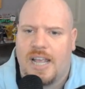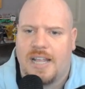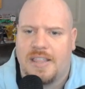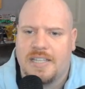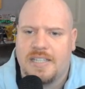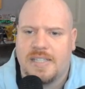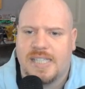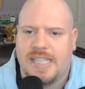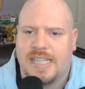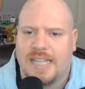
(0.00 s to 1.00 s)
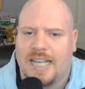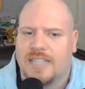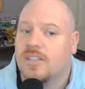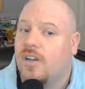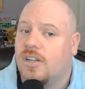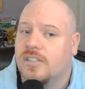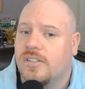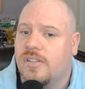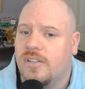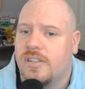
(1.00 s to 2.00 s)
And this is the last console